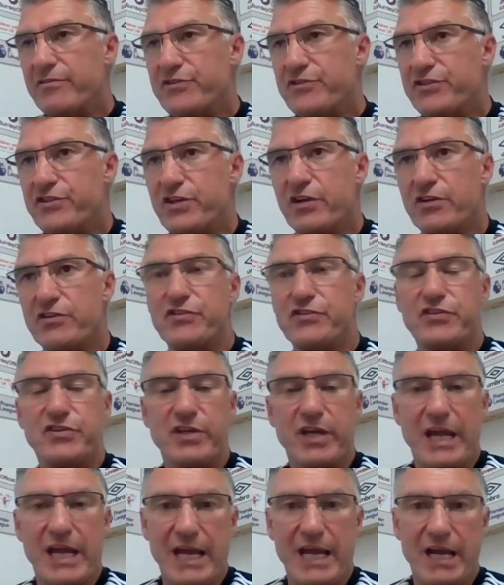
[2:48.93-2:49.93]
judge
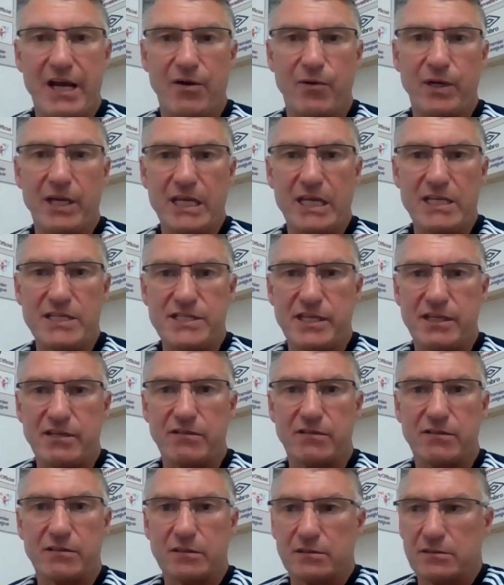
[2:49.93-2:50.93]
how easy
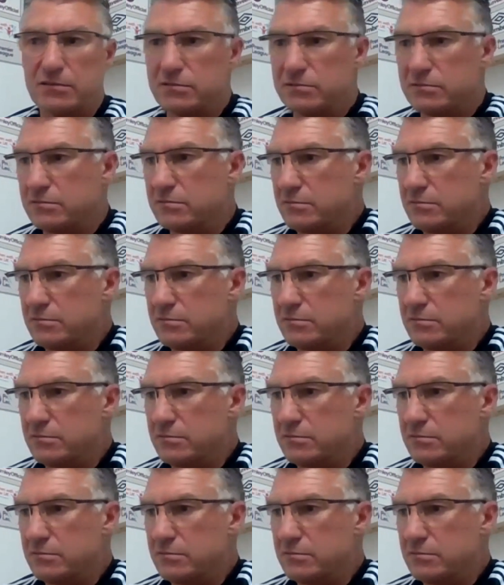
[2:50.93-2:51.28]
or